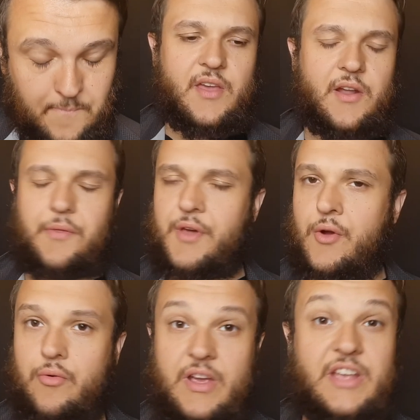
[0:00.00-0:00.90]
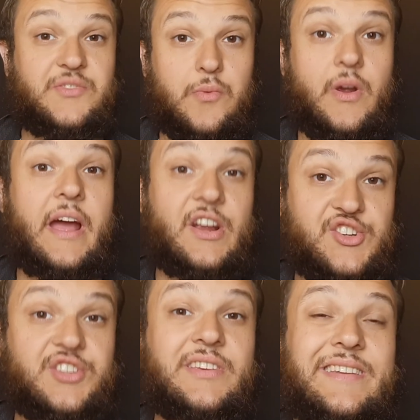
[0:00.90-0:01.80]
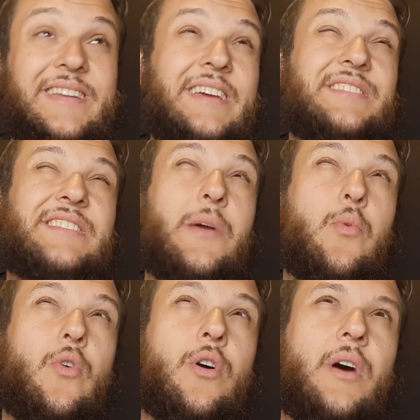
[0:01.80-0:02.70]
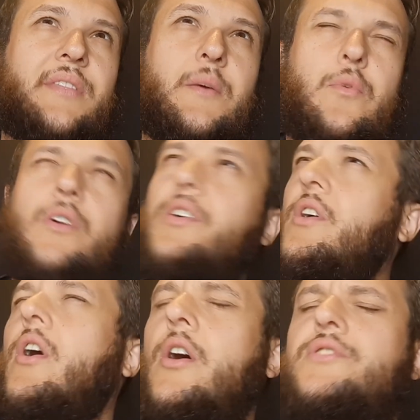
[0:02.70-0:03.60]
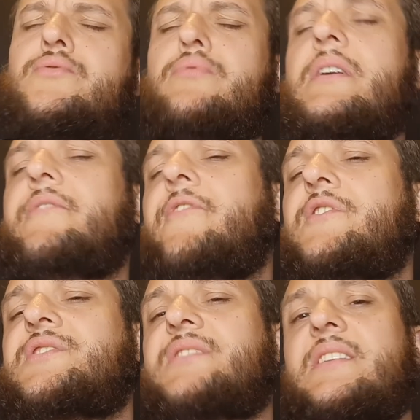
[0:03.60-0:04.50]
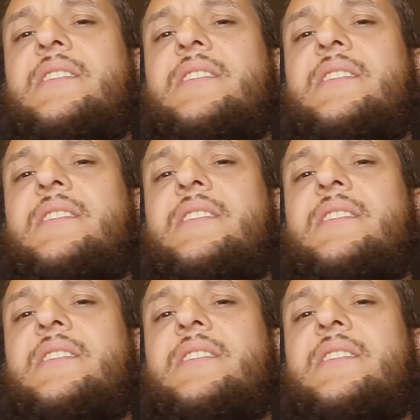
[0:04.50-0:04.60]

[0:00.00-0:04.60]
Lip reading: The greens were actually nice. They were a little hard to read at first because I